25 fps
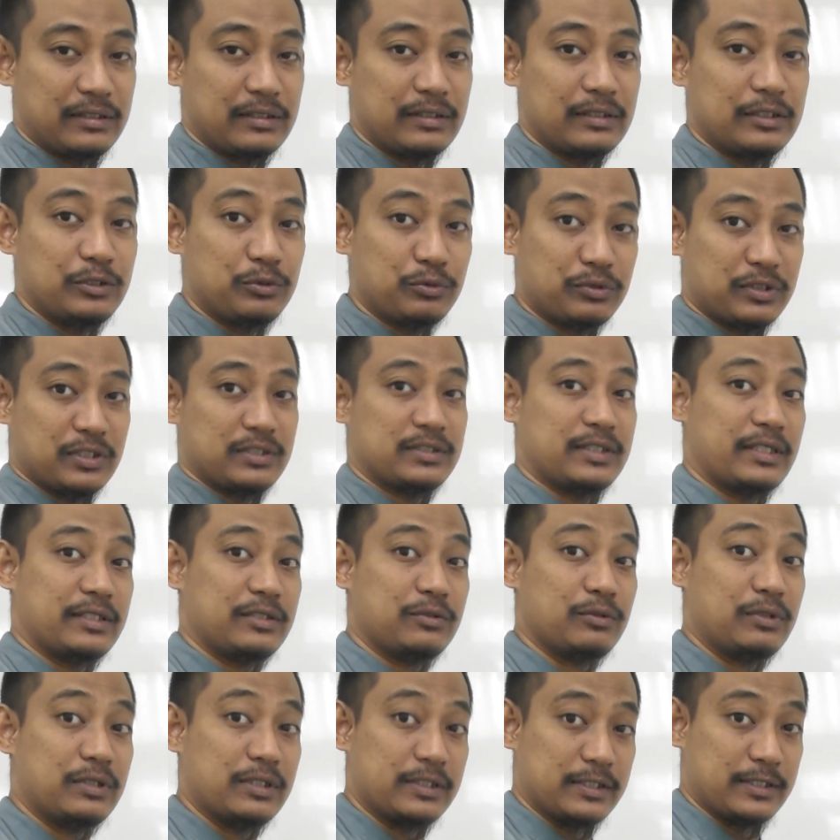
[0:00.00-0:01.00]
new things that
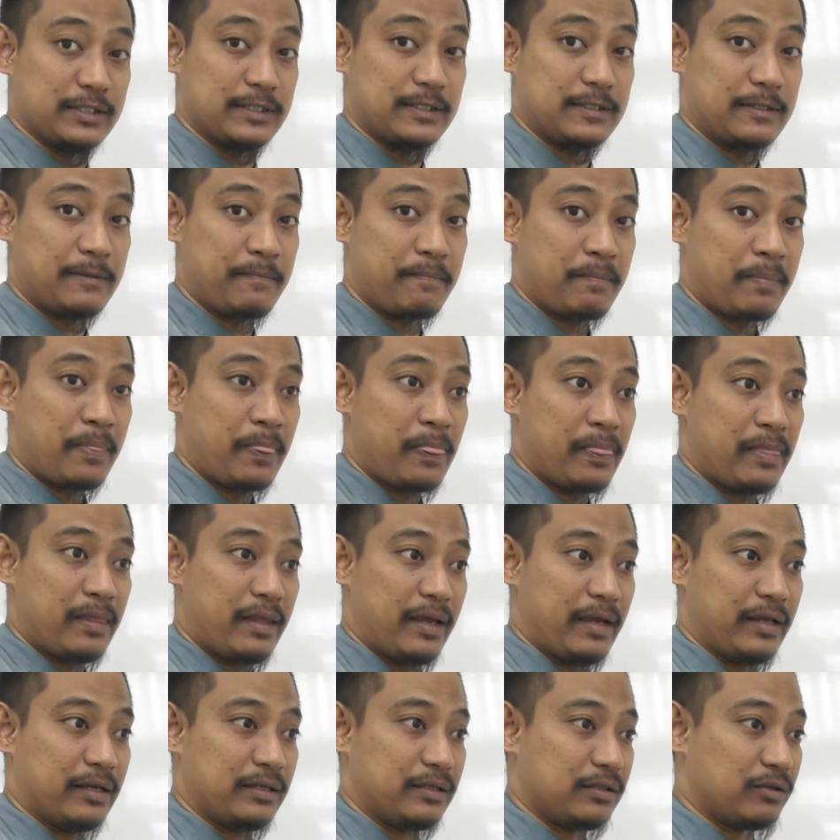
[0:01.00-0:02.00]
you learn,
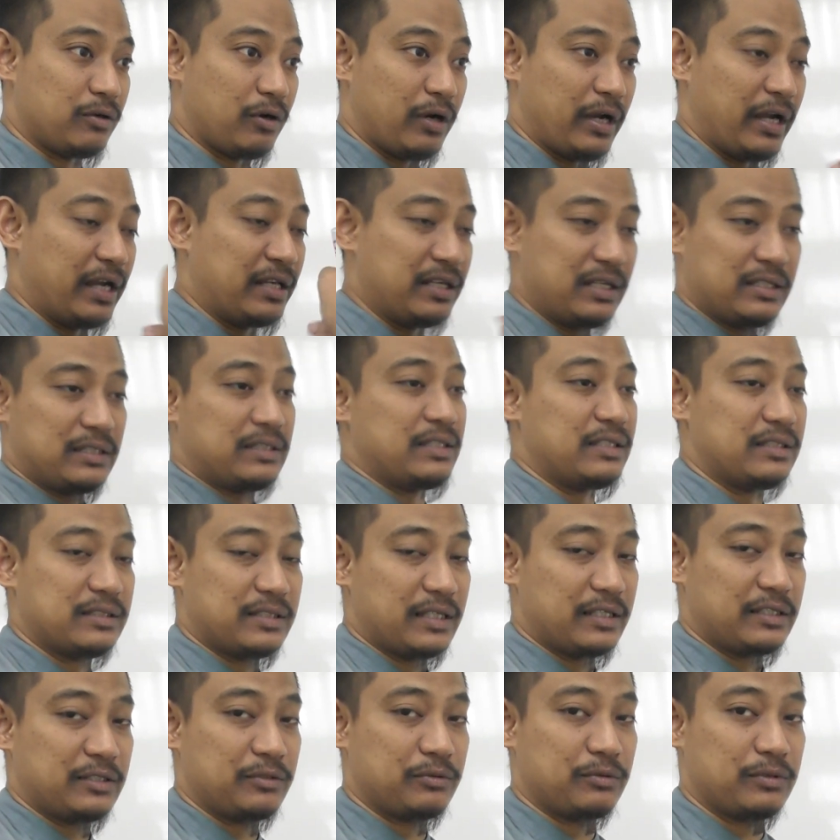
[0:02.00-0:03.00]
and anything
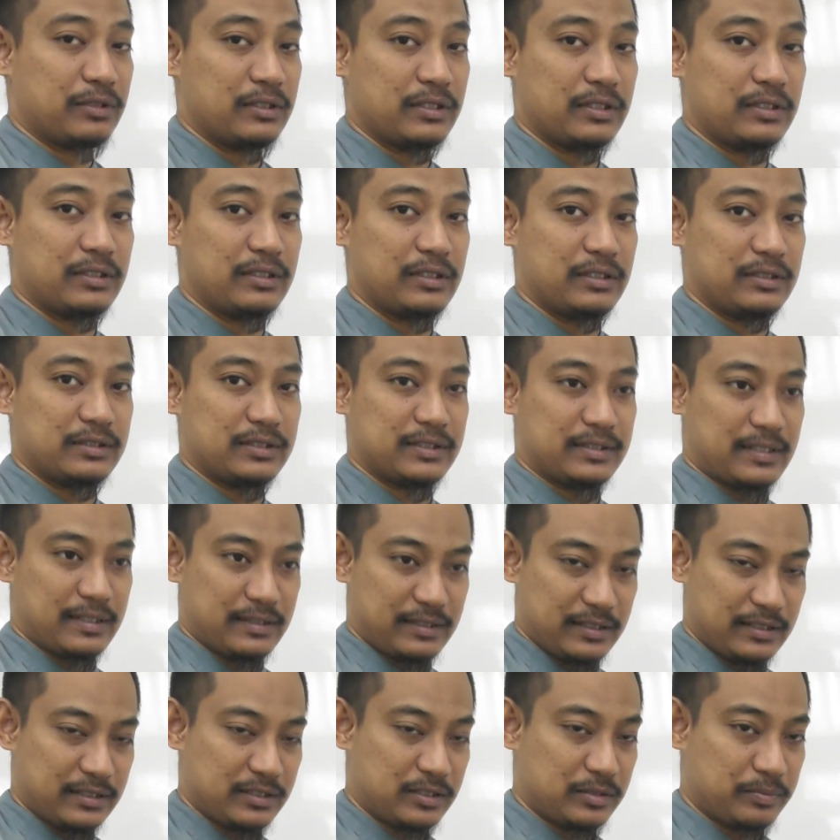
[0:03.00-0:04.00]
that you learn in
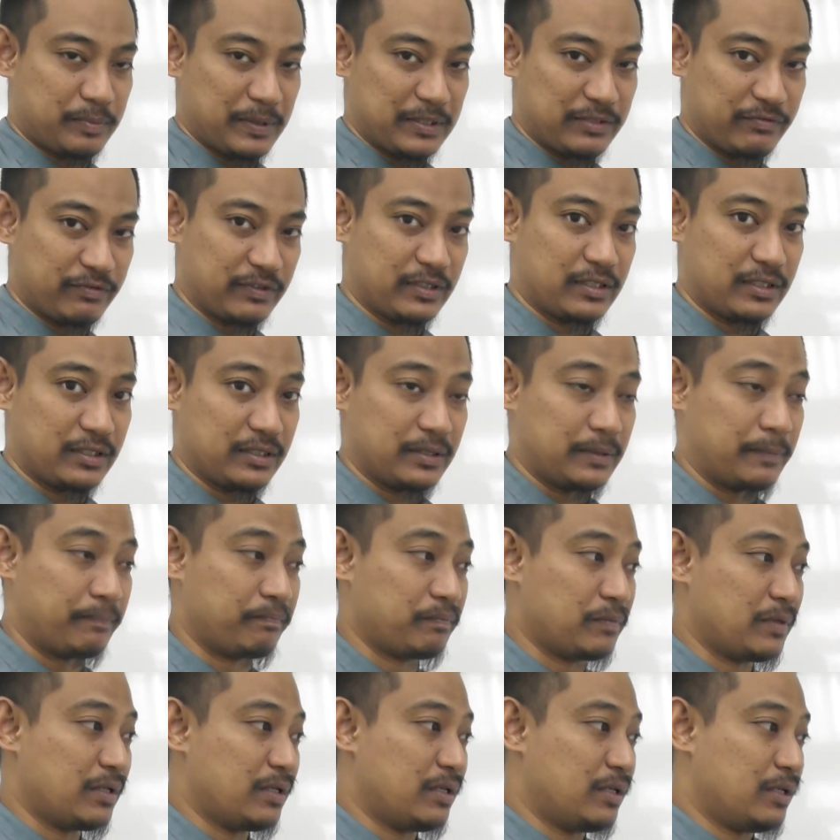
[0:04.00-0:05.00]
statics specifically,
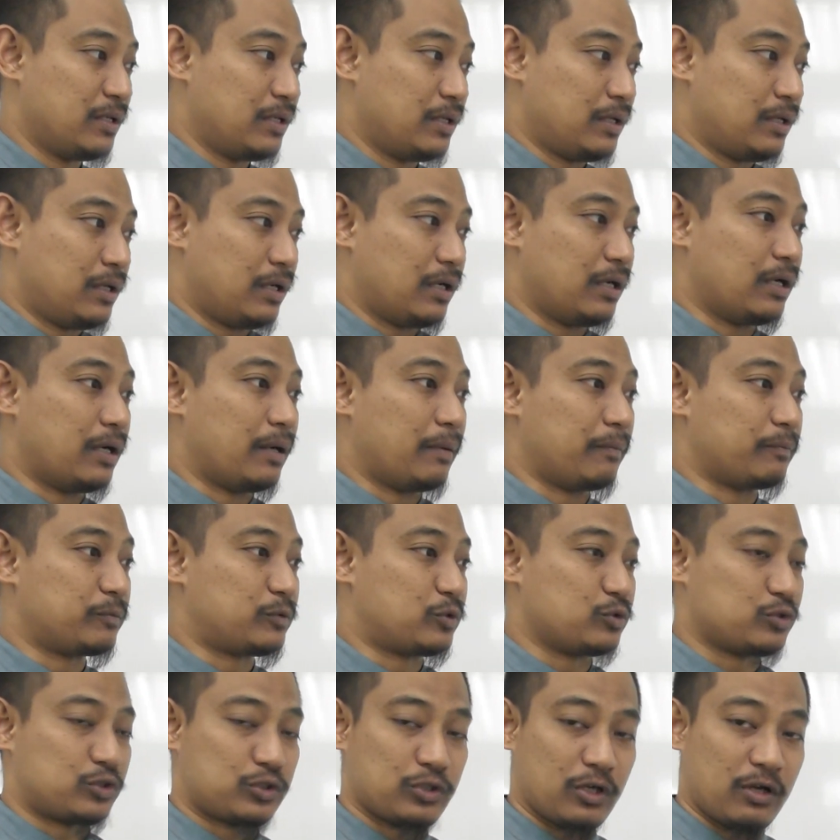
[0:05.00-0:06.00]

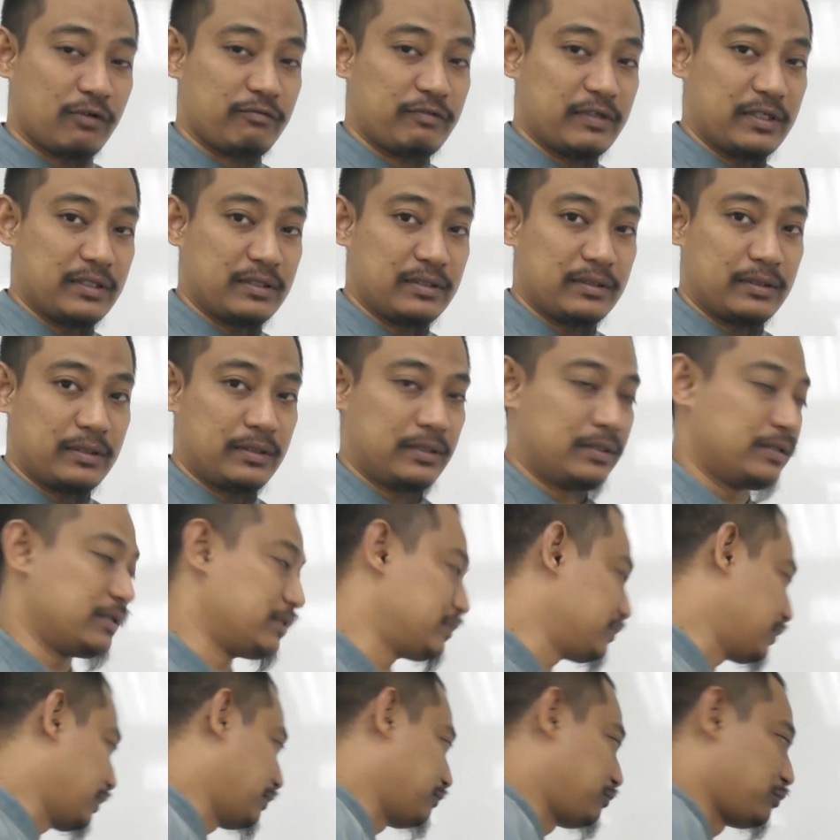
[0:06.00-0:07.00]
to solve it,
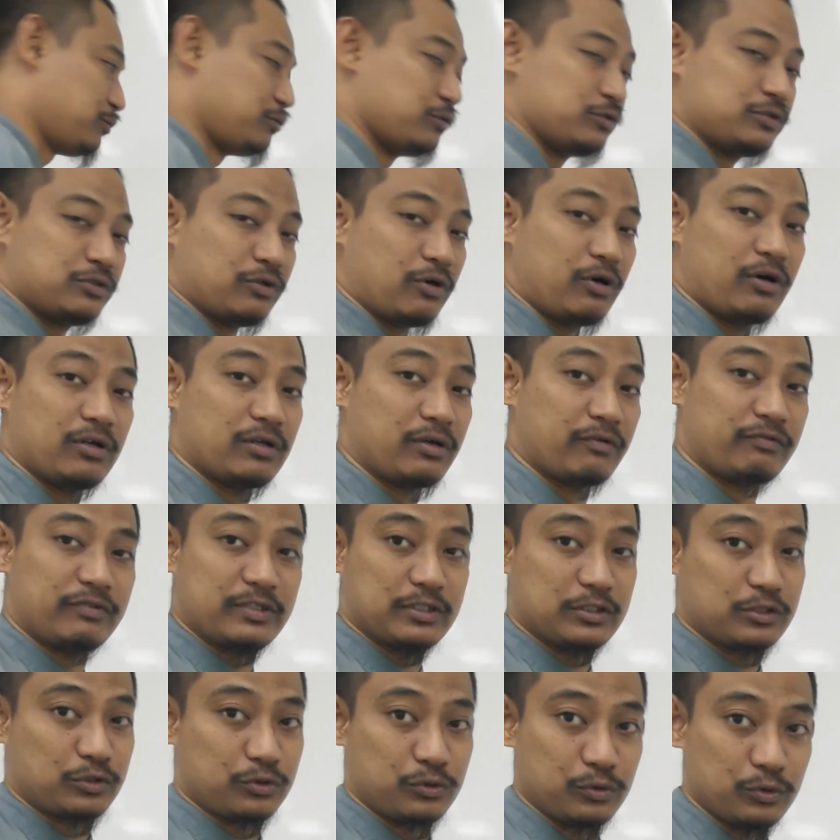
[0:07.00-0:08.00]
you have to use all of
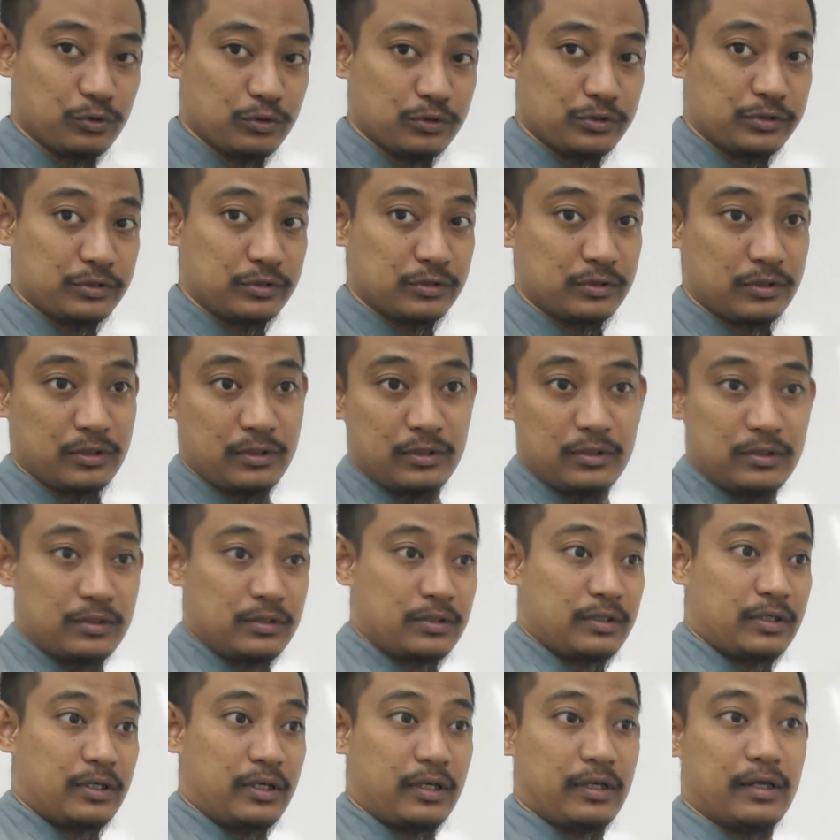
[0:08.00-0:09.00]
these tools,
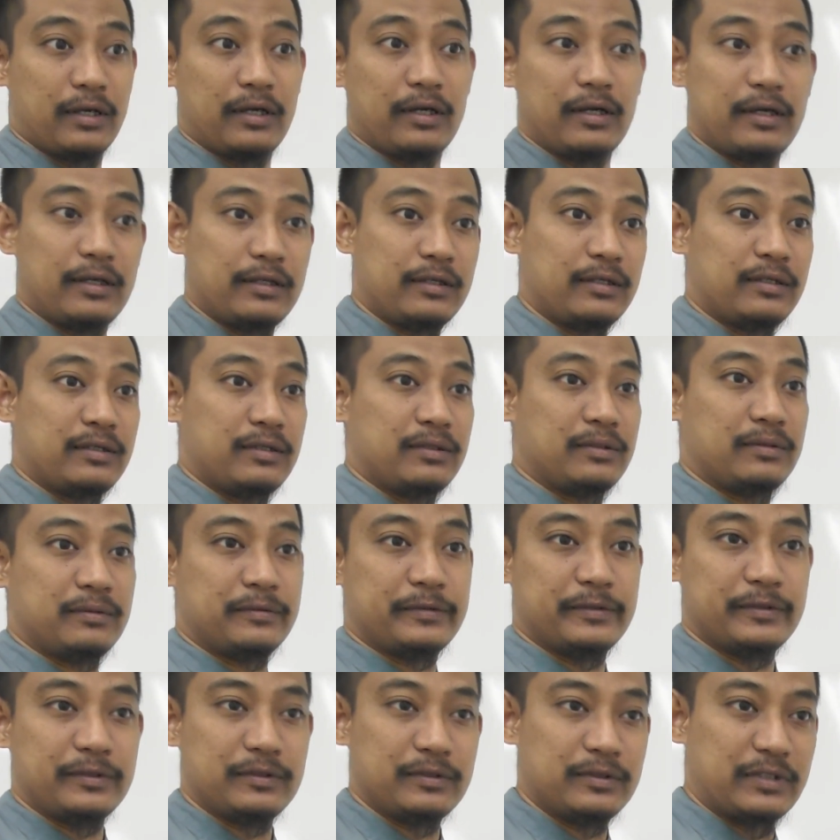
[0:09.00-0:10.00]

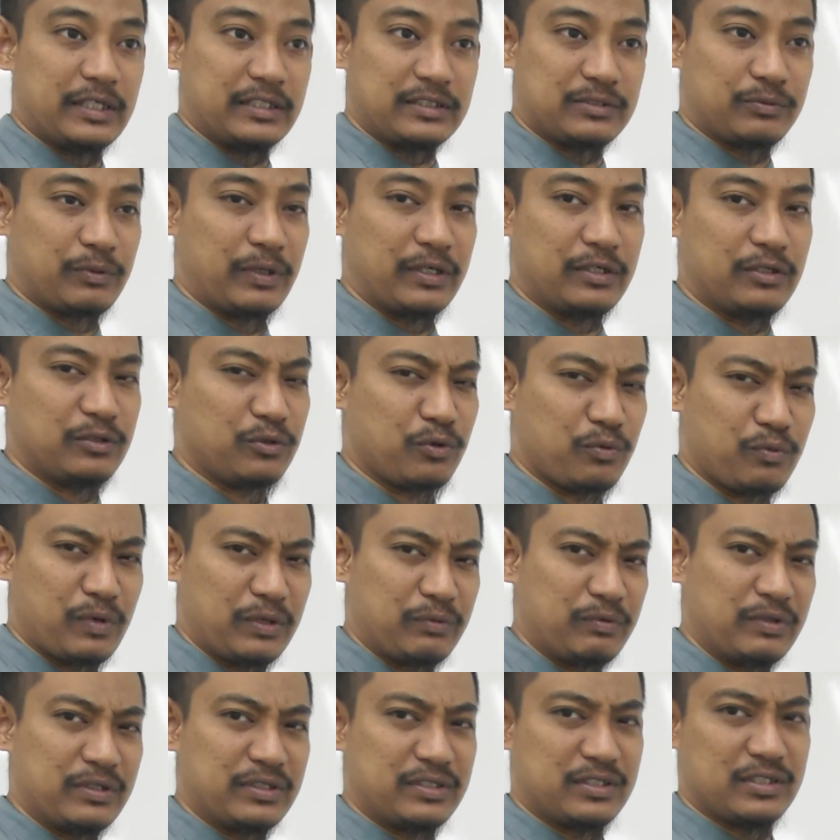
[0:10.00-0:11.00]
and that's why no
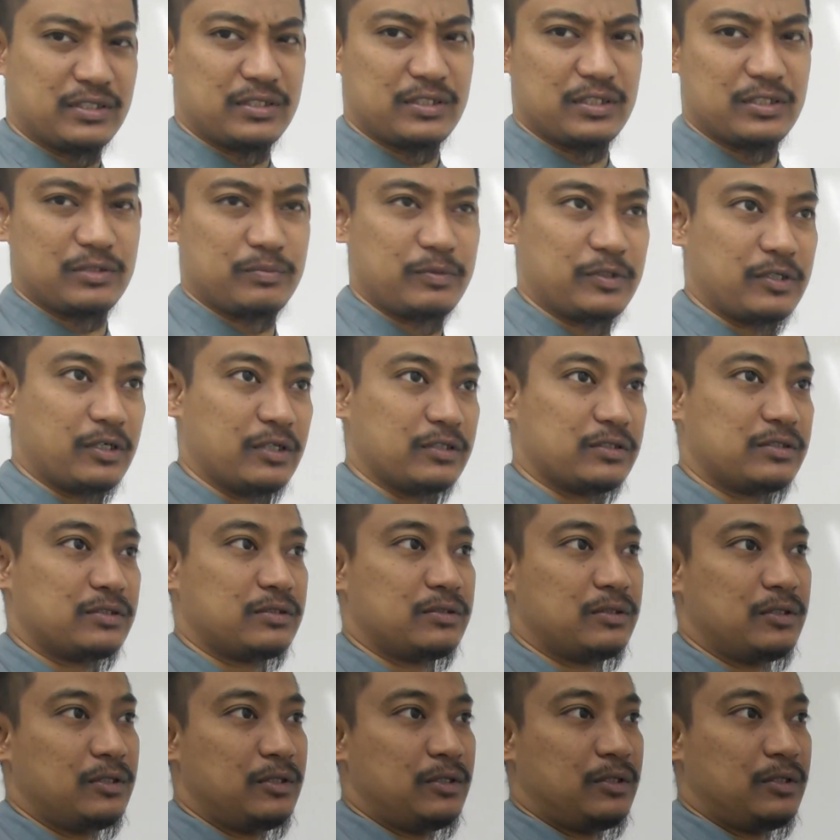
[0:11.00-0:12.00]
one will teach this, because